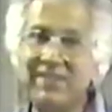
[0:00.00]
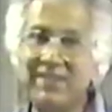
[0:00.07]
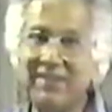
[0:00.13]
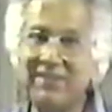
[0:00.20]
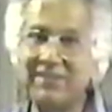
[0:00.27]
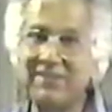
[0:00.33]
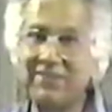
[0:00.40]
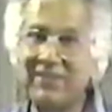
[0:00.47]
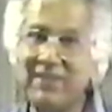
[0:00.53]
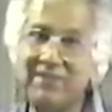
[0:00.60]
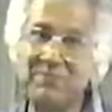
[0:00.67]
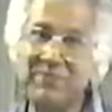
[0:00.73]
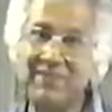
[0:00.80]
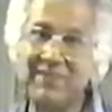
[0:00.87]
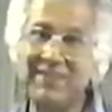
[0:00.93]
details of how
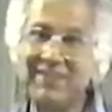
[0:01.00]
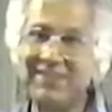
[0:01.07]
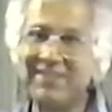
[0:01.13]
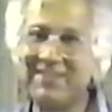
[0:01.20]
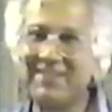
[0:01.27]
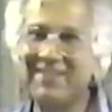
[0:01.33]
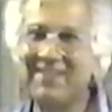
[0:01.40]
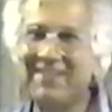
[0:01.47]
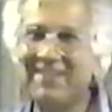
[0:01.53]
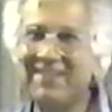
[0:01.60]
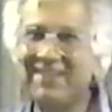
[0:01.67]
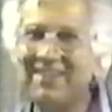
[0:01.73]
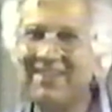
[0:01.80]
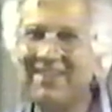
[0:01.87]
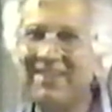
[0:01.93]
to build this.
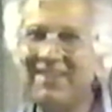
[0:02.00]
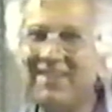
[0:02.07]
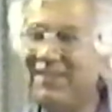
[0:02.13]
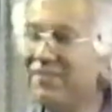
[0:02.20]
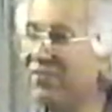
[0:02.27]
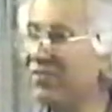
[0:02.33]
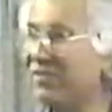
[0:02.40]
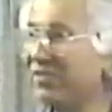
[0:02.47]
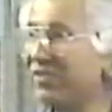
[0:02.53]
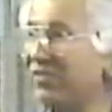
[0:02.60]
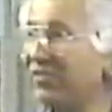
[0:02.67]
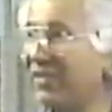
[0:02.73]
Now notice it